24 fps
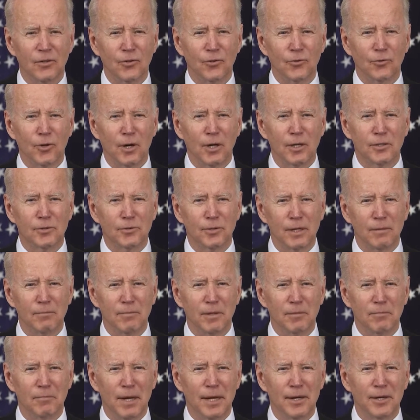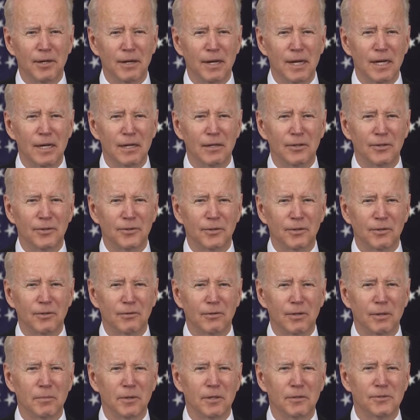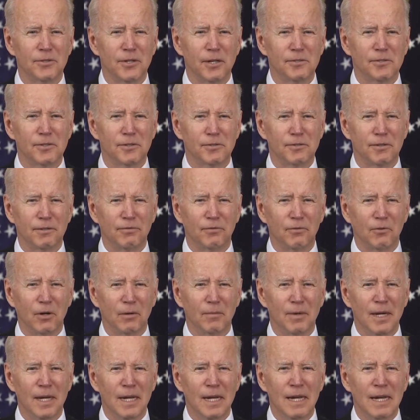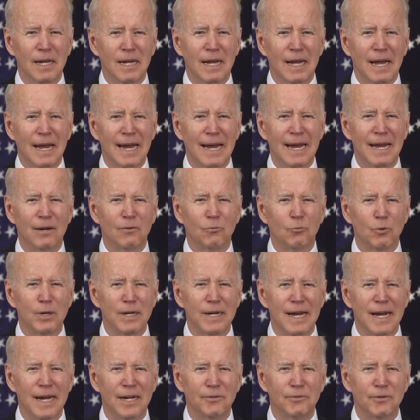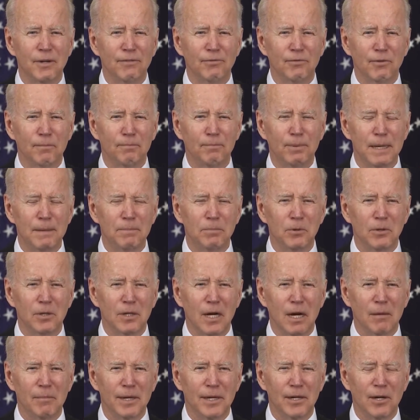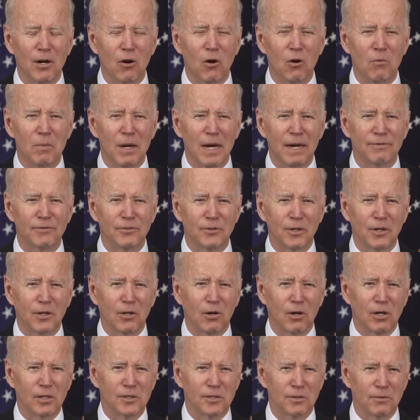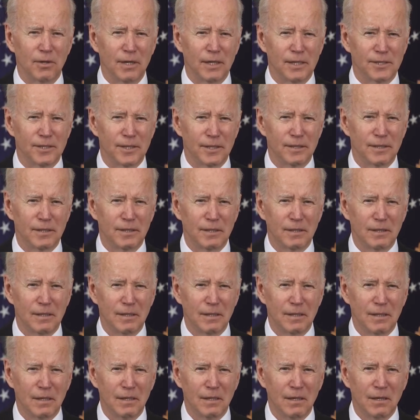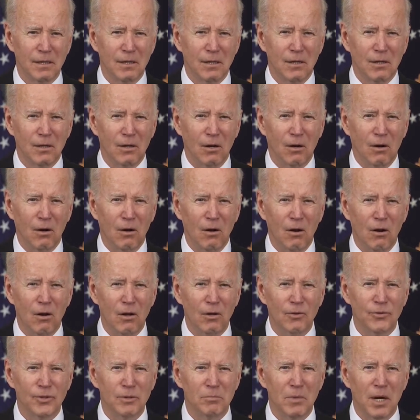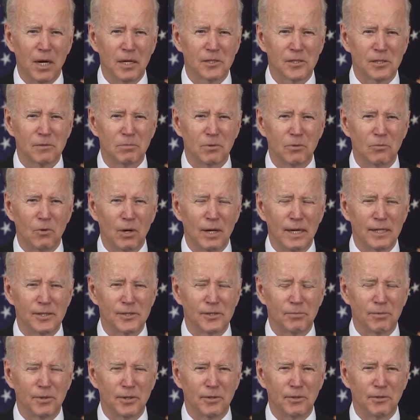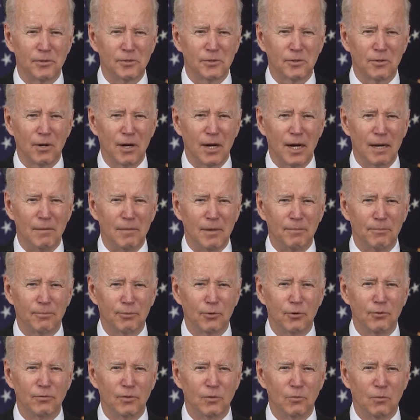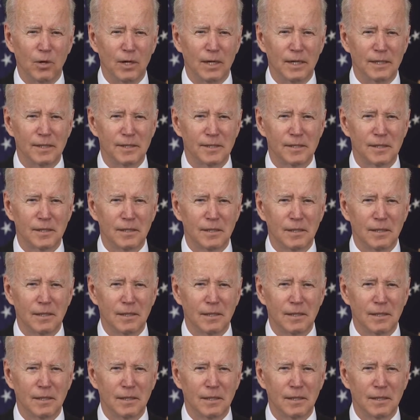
drug treatment, mental health, criminal justice reform, and reentry for people coming home after incarceration. All demonstrable ways to reduce crime and proven ways.